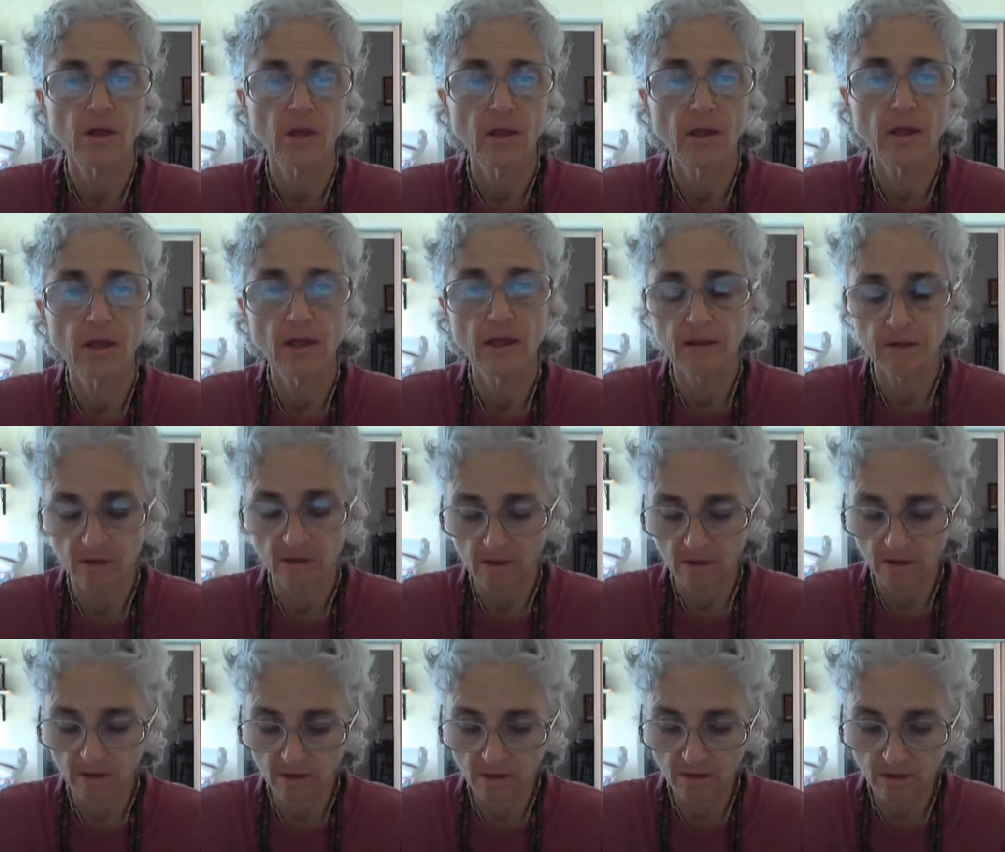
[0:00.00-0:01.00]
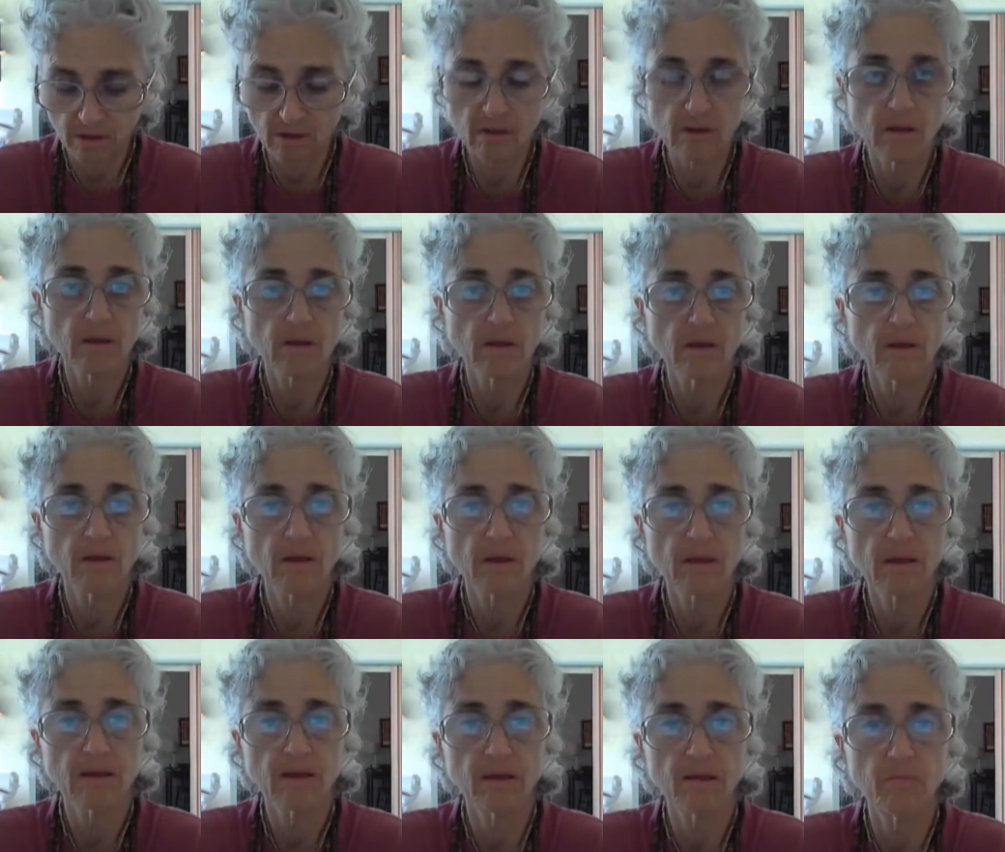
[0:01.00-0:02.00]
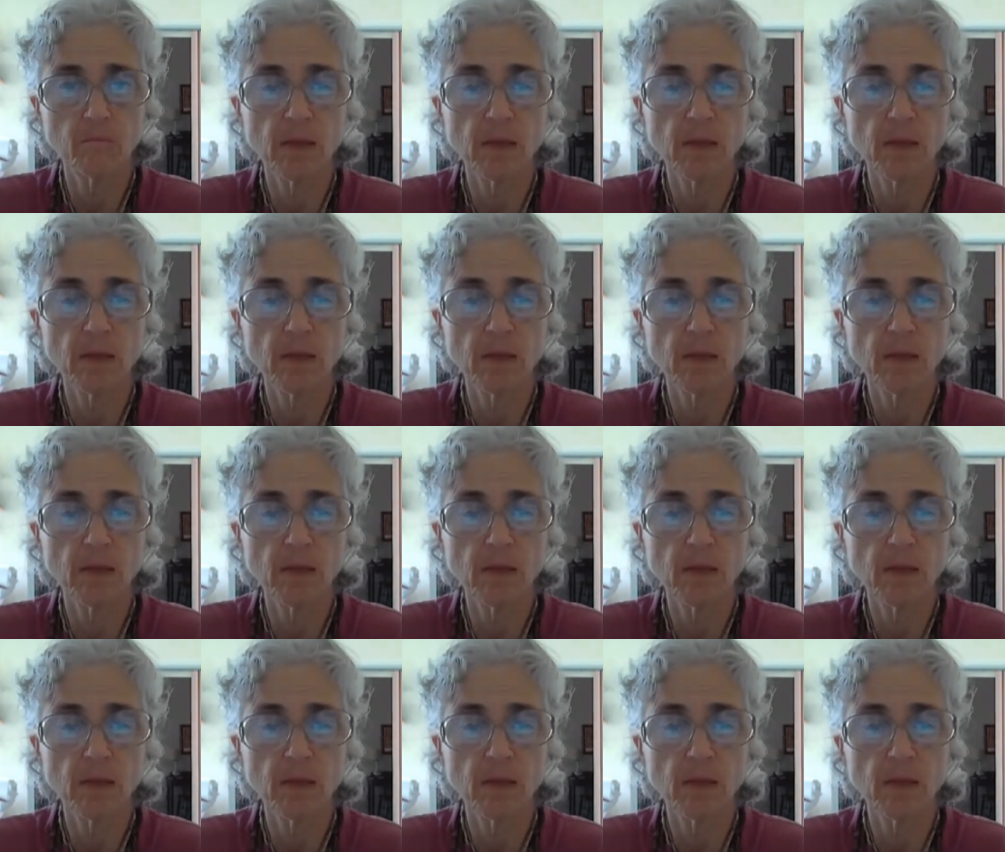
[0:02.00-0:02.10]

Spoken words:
And it can